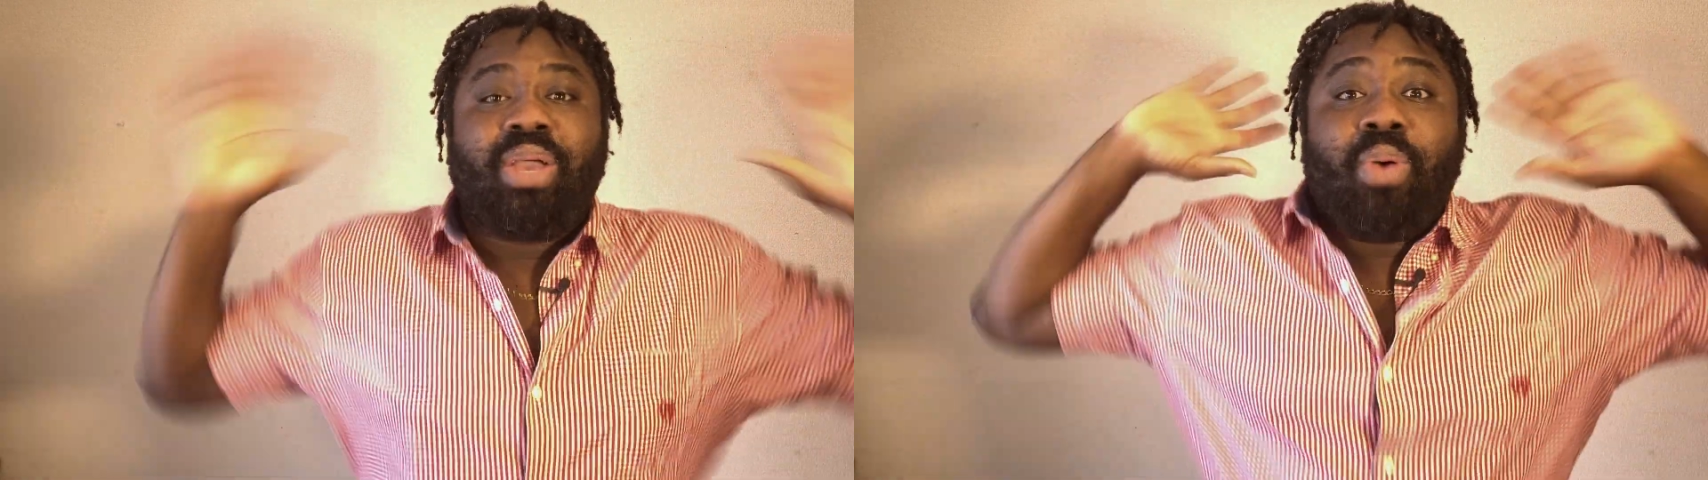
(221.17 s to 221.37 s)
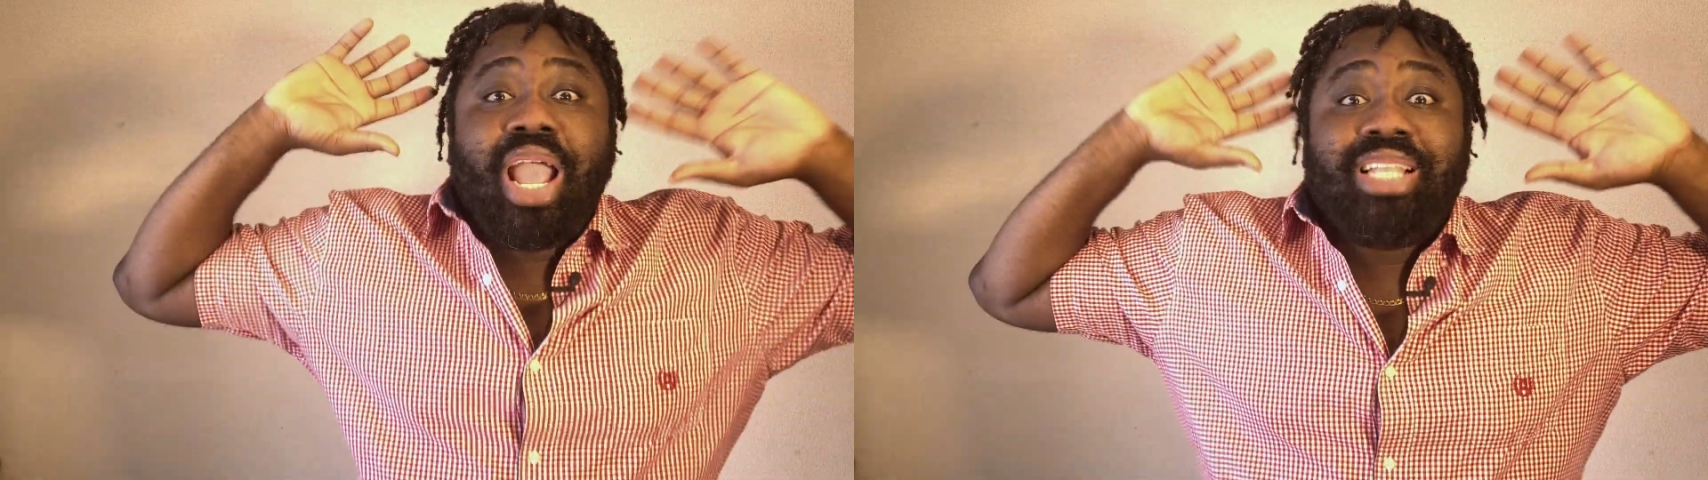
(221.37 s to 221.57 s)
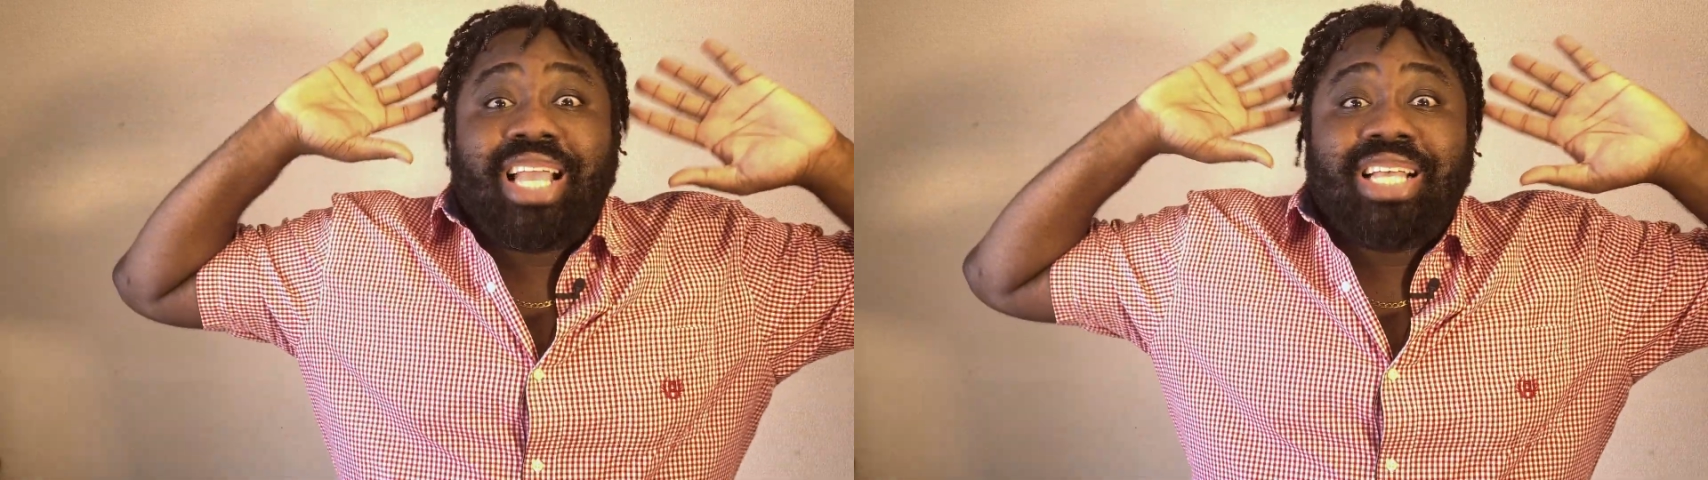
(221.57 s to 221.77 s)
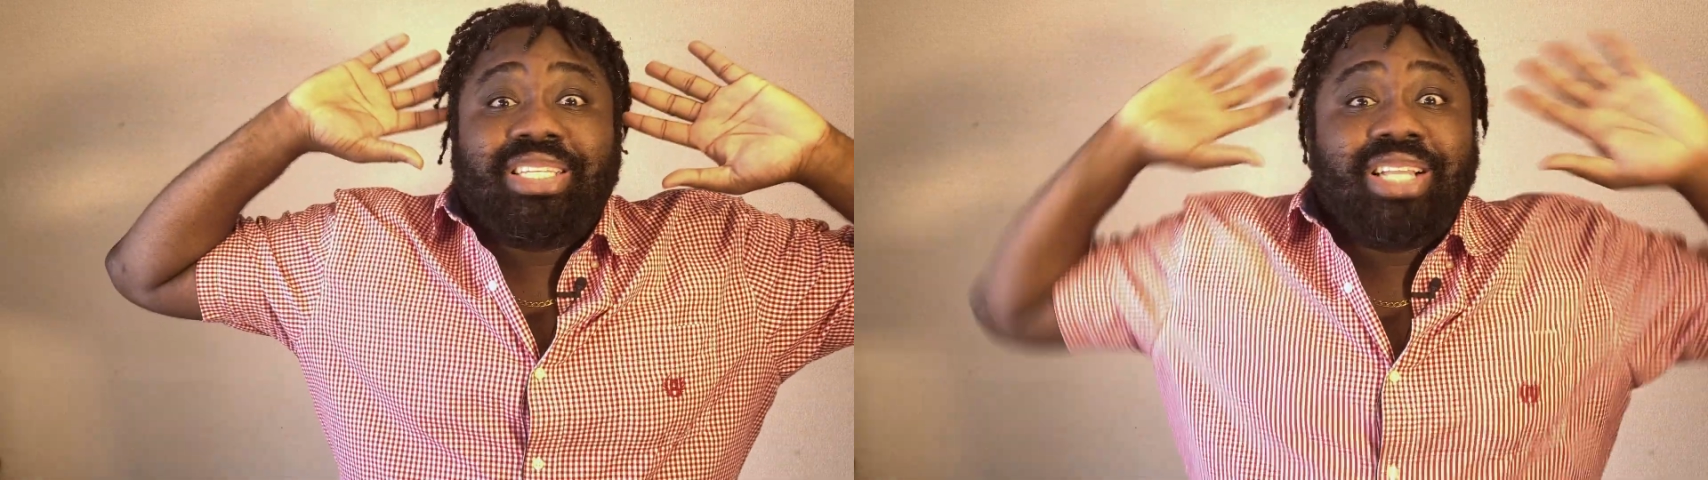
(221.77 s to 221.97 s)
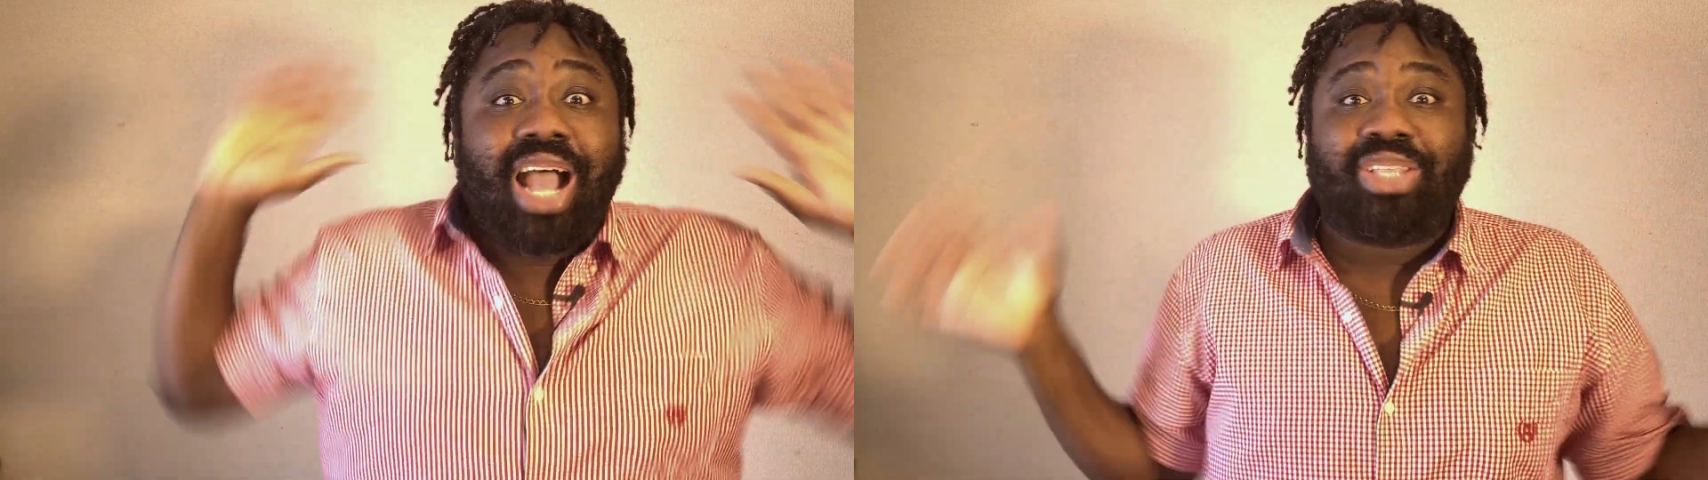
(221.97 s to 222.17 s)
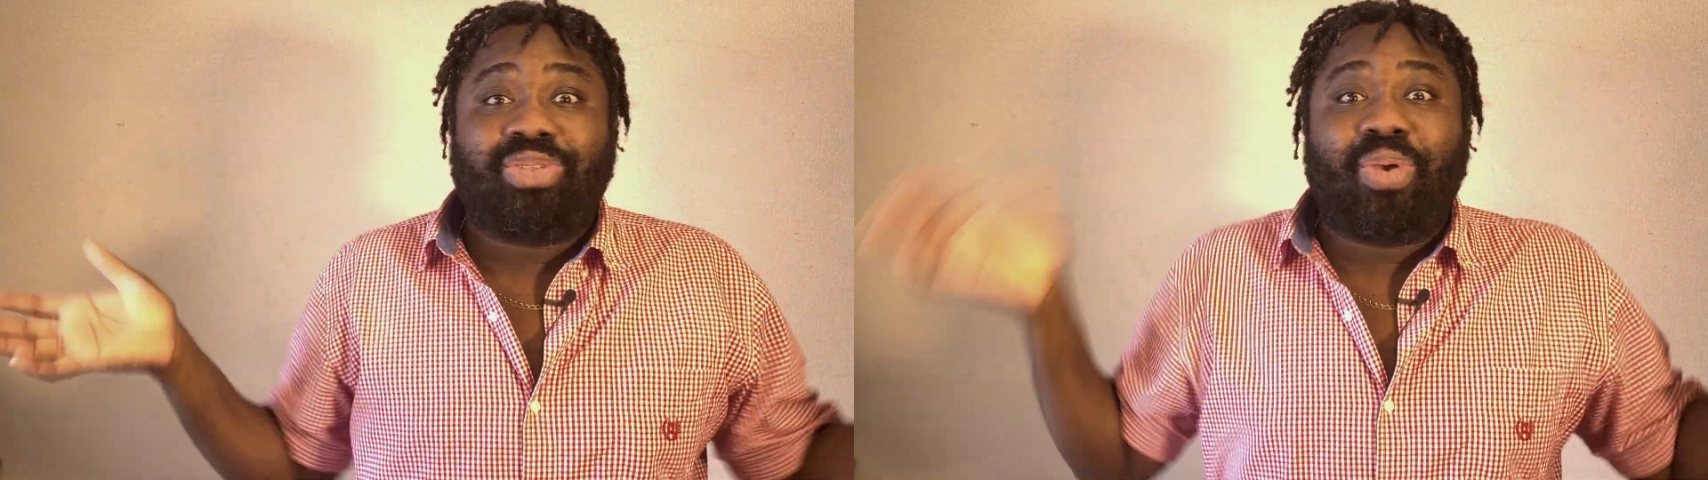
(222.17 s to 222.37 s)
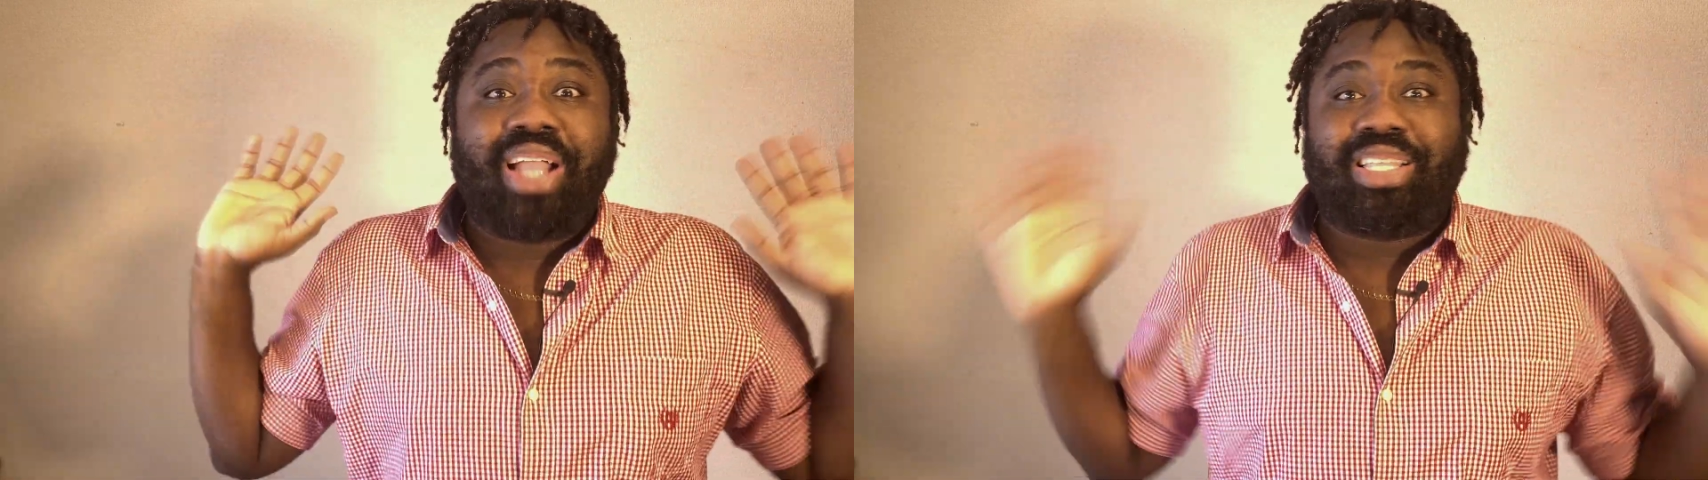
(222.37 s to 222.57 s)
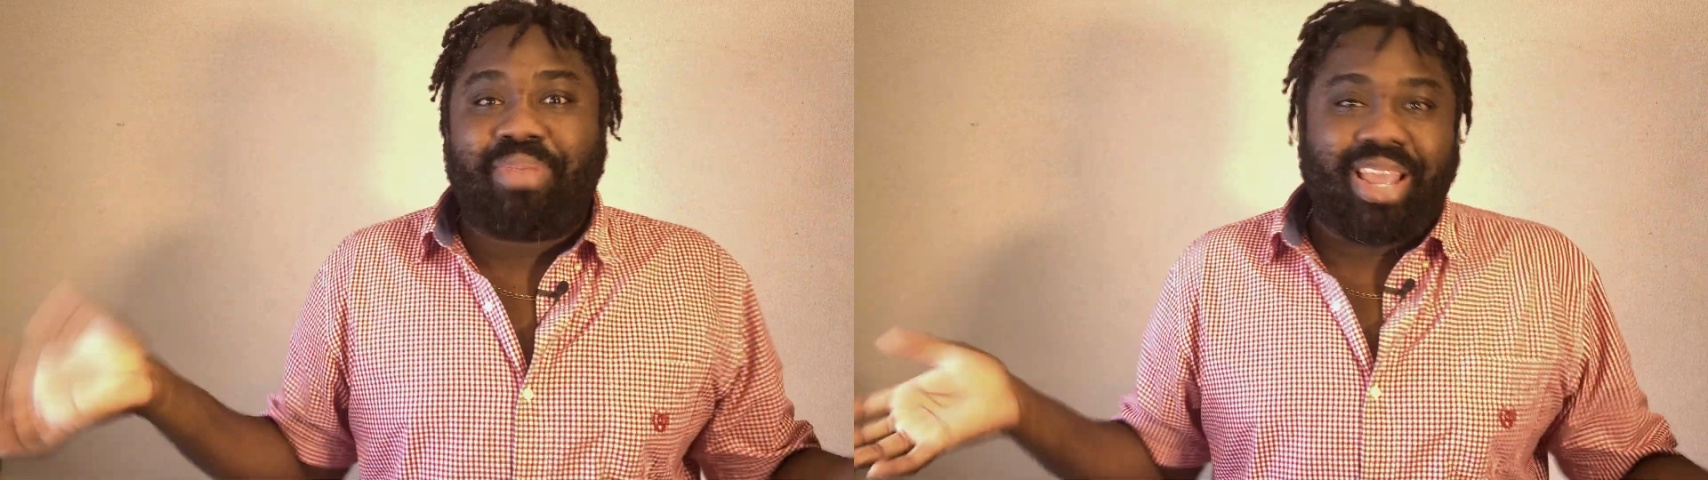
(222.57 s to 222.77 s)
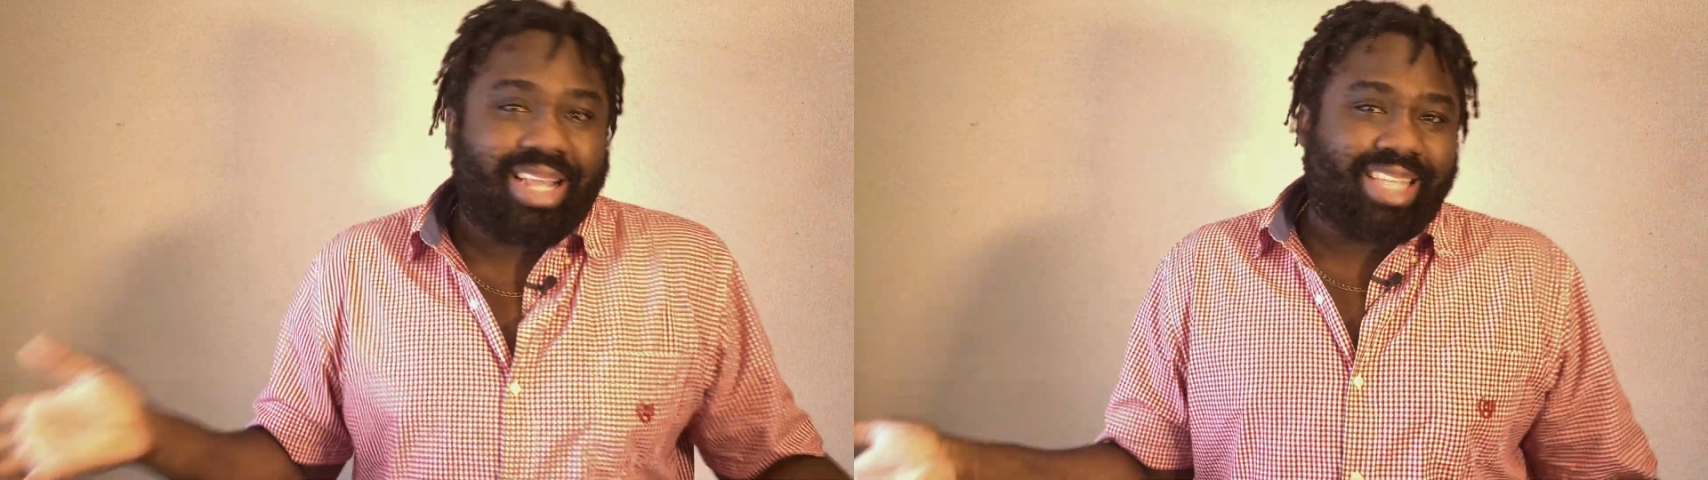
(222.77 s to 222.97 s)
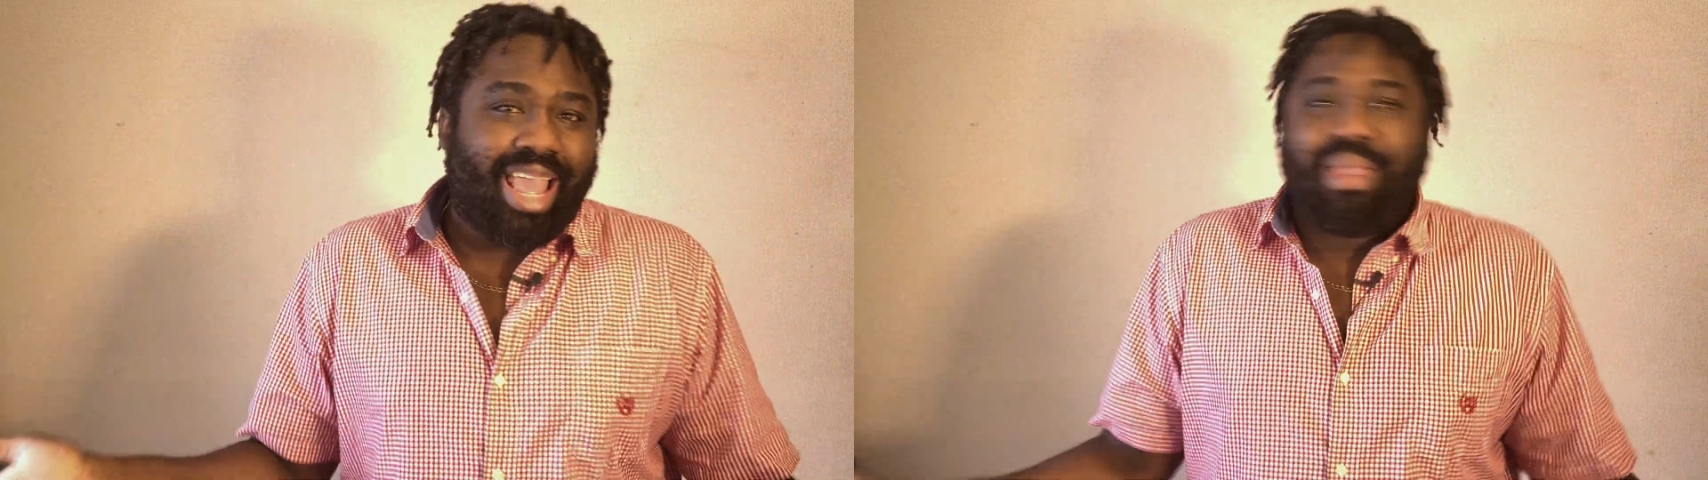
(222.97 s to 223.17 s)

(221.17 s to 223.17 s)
it is not going to be the same